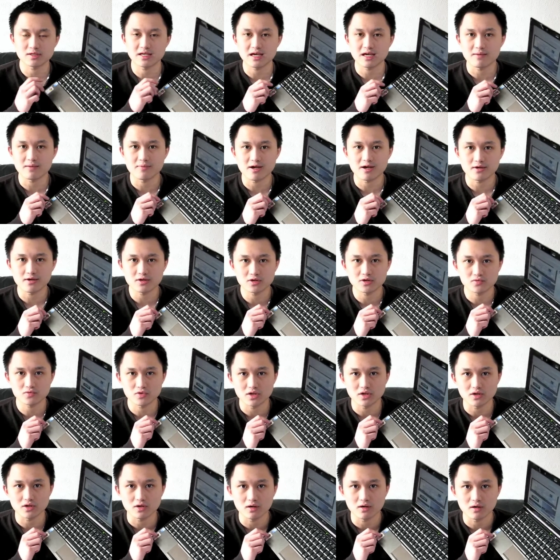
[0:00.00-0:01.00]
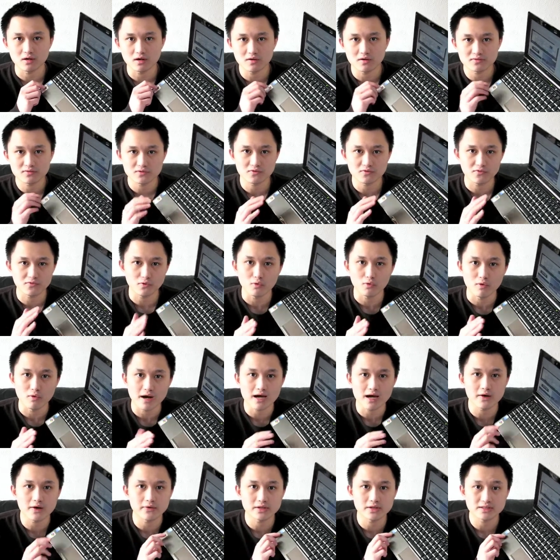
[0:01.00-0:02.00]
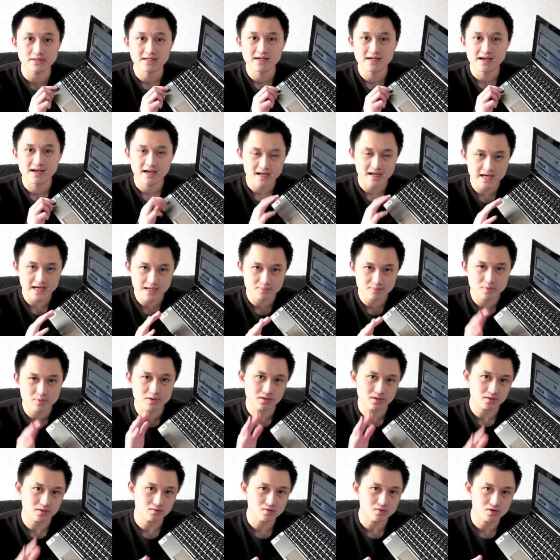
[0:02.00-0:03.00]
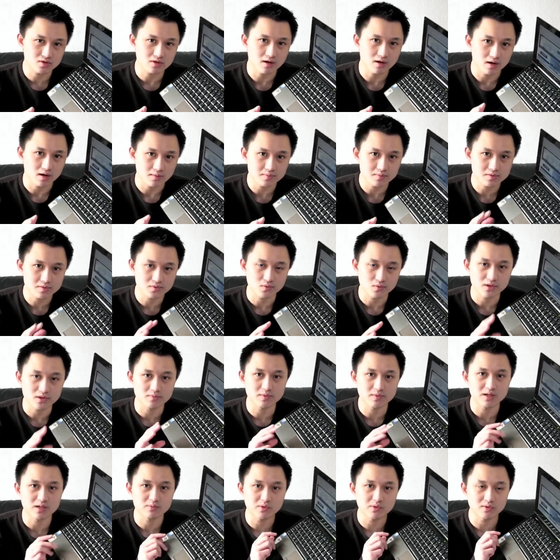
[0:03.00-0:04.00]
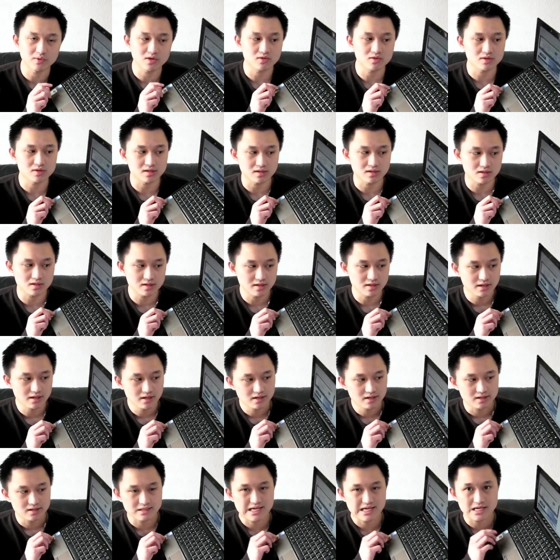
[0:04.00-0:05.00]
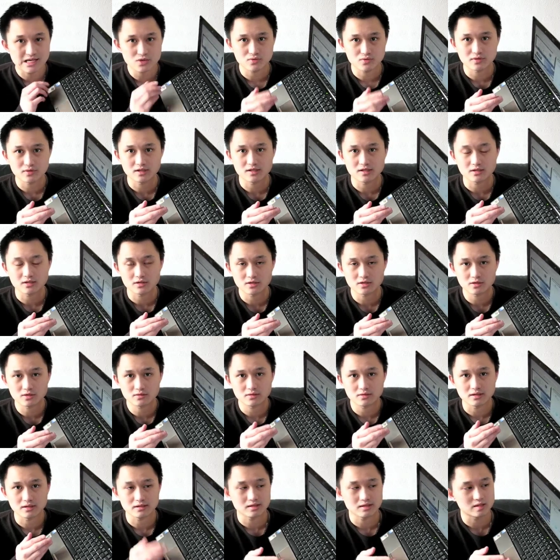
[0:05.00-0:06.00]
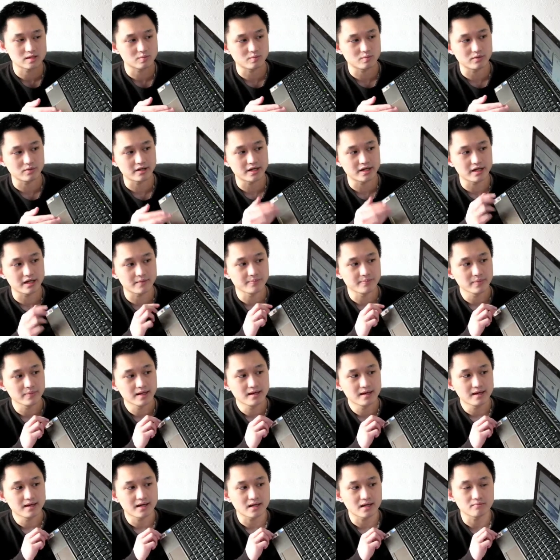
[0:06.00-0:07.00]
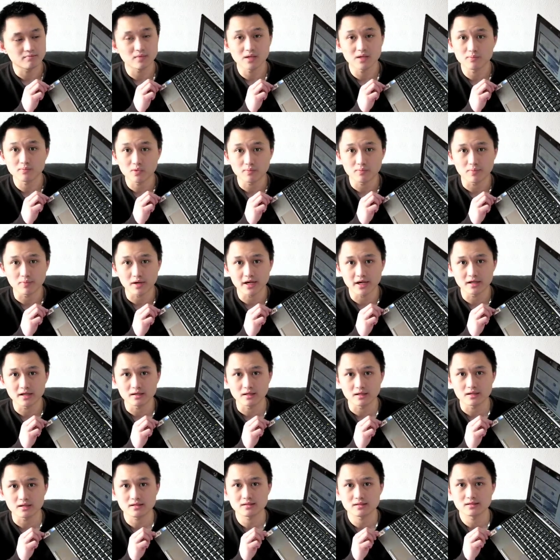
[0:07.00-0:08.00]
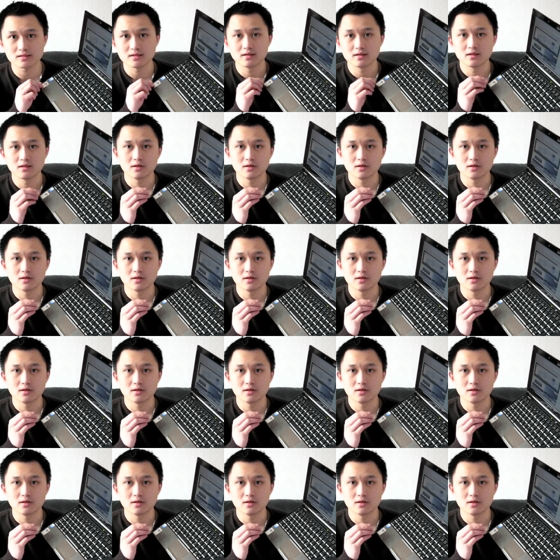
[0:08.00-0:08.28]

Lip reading: get about 3.5 to 4 hours absolute tops with minimal usage, and that's with the display at minimal brightness,